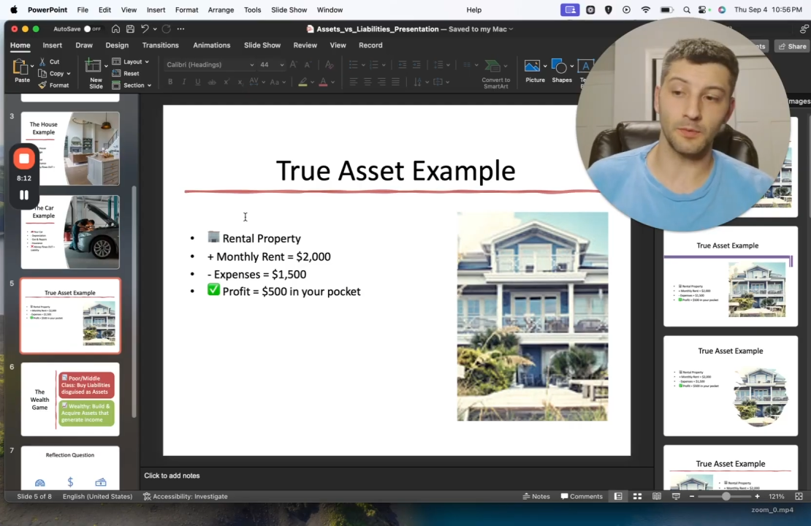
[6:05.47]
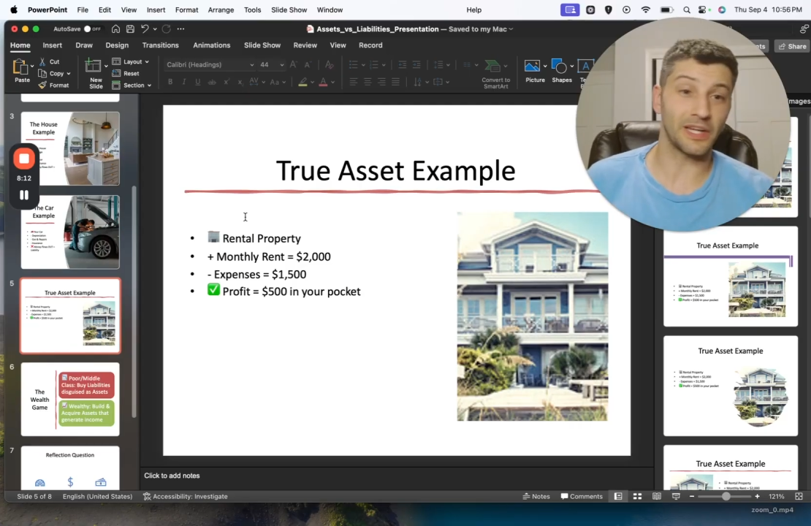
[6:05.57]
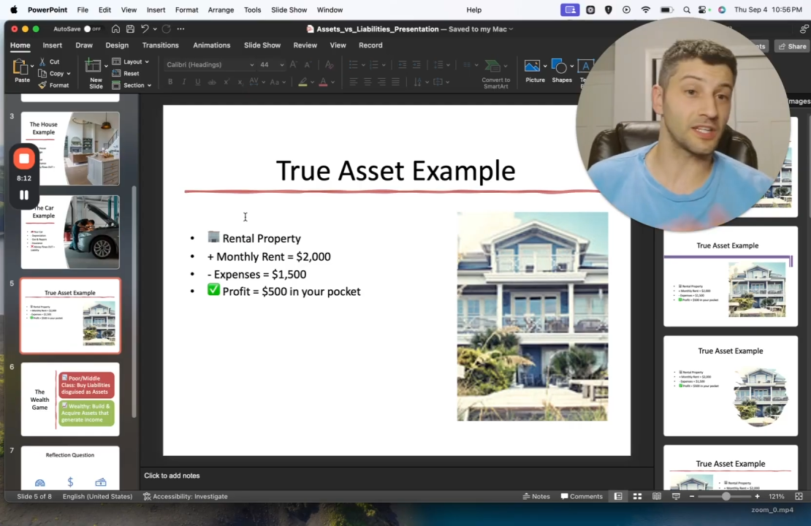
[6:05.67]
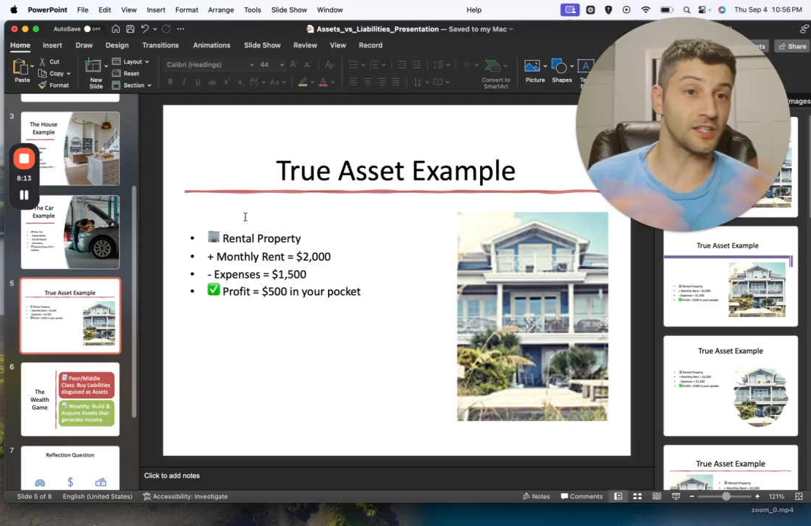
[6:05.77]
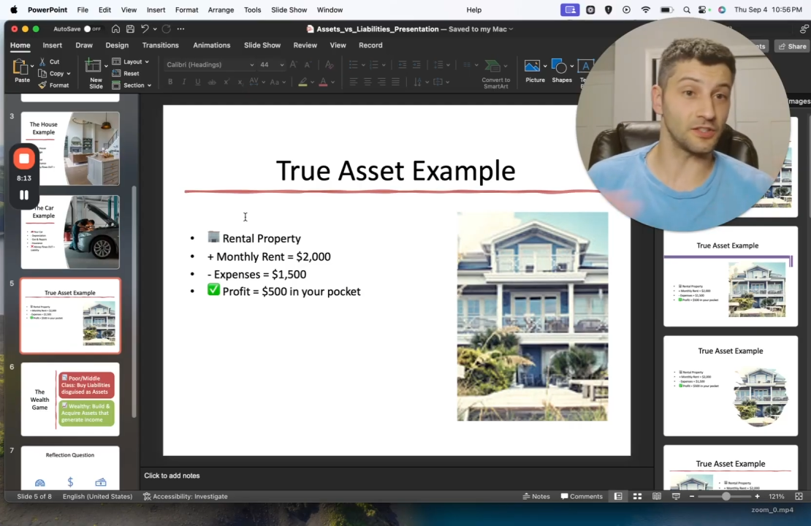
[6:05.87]

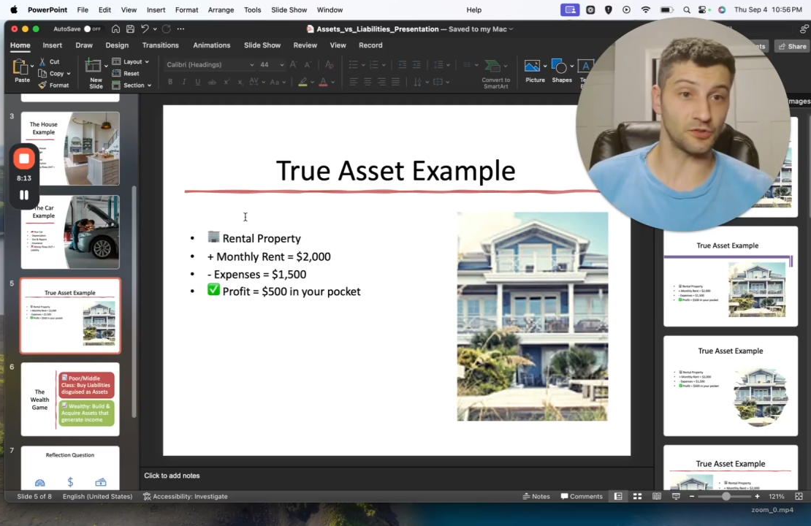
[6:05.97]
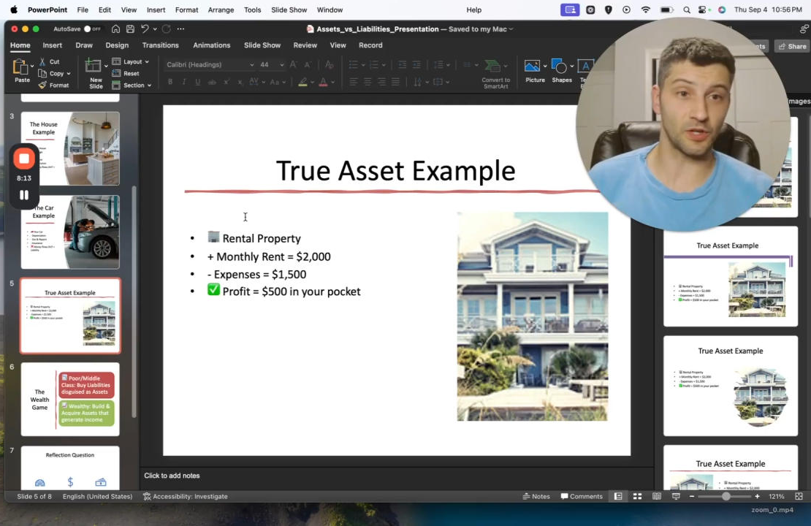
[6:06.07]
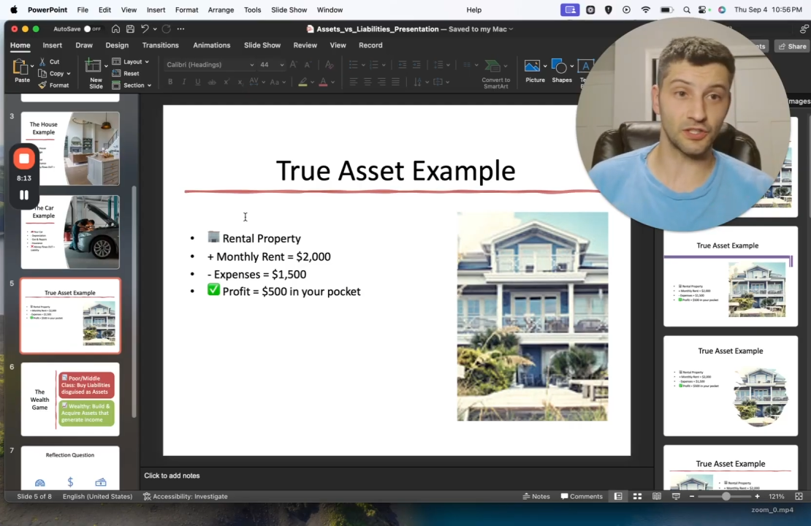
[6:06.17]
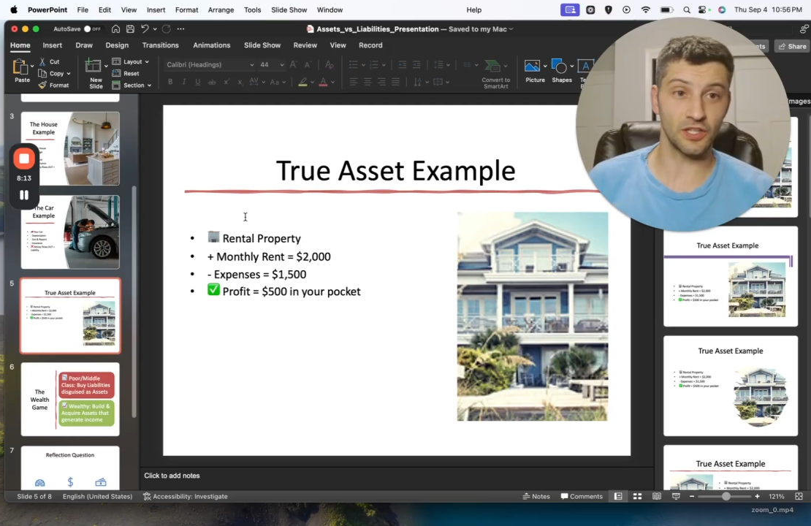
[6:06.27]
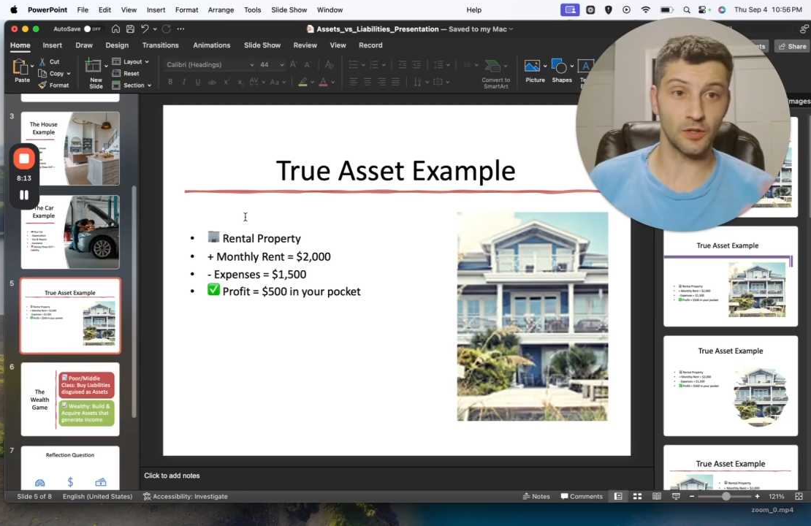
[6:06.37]
like
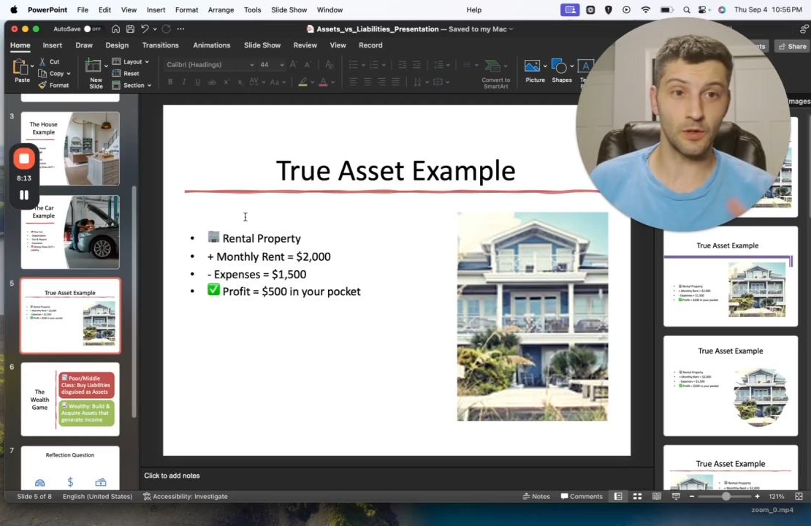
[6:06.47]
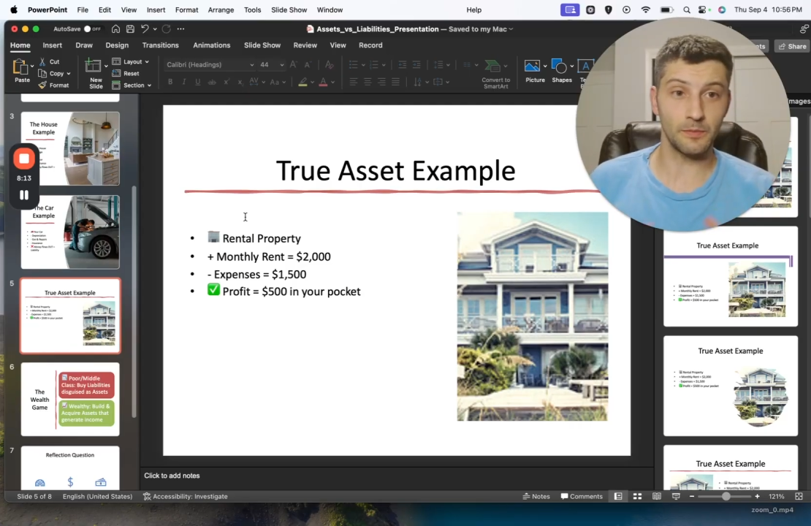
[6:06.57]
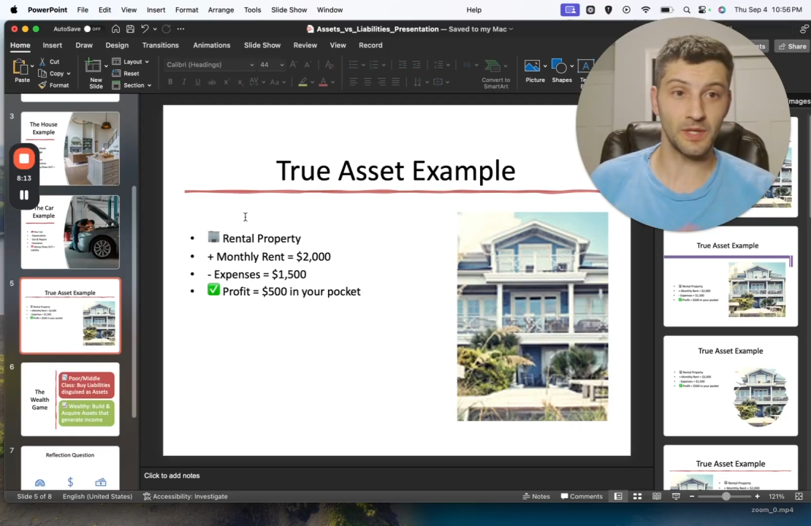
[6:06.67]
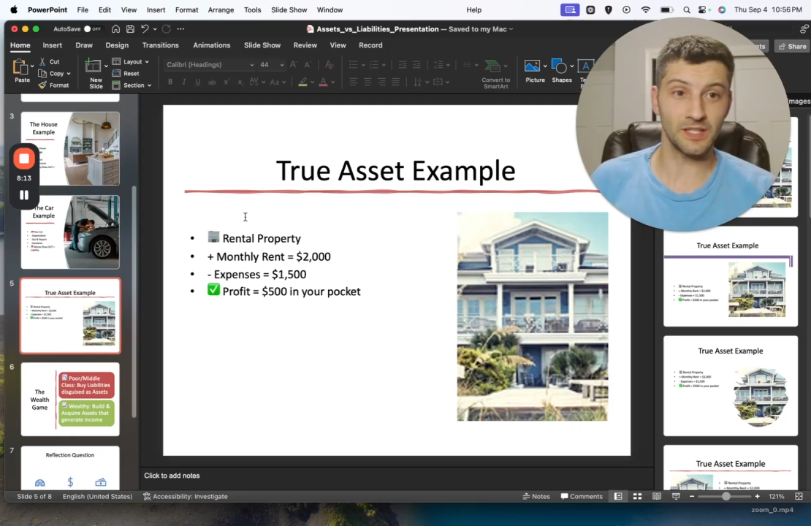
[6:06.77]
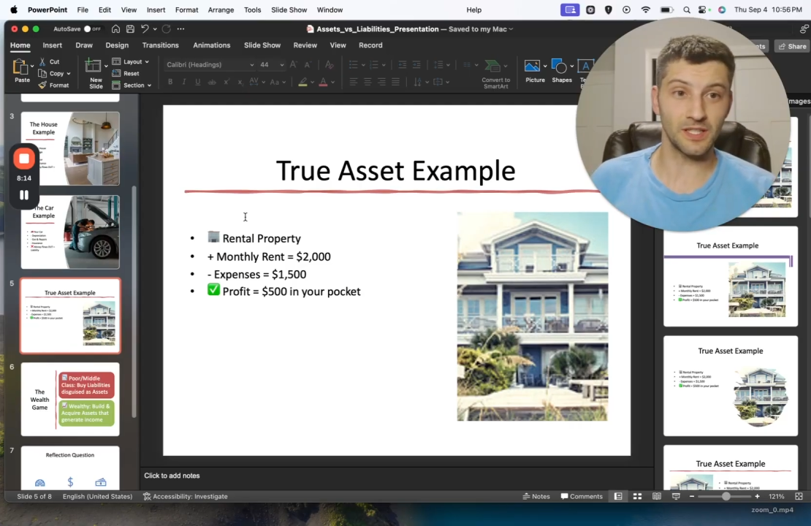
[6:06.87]
construction equipment,